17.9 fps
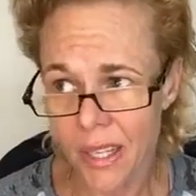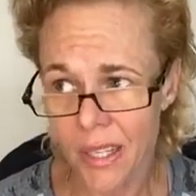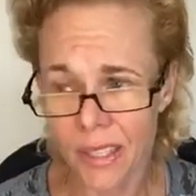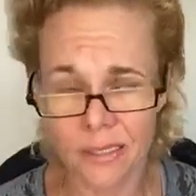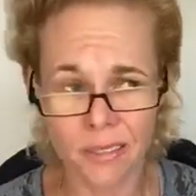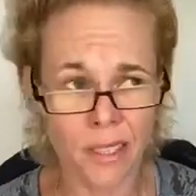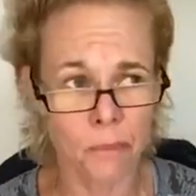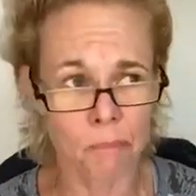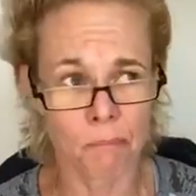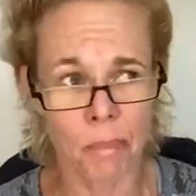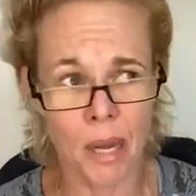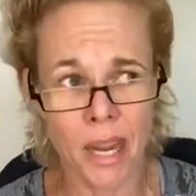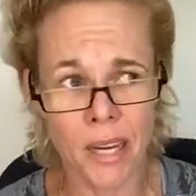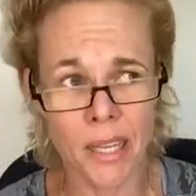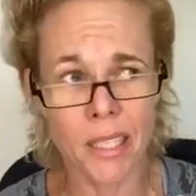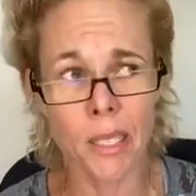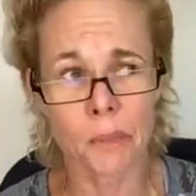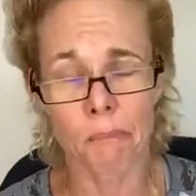It's like
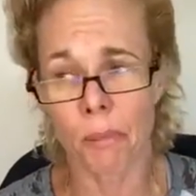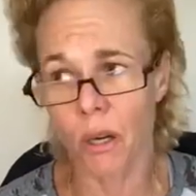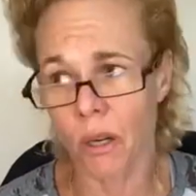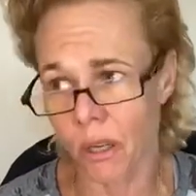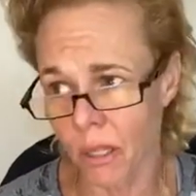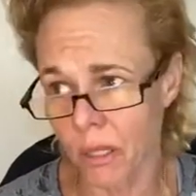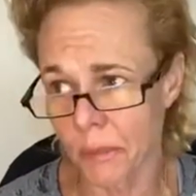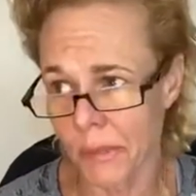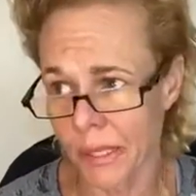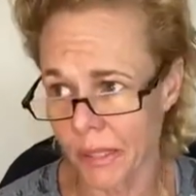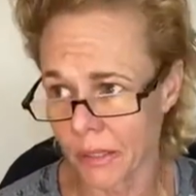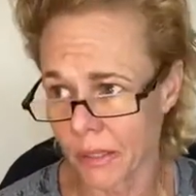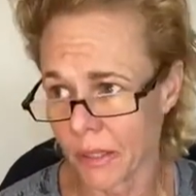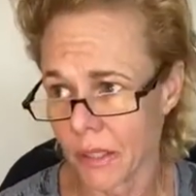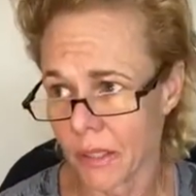buying an apartment.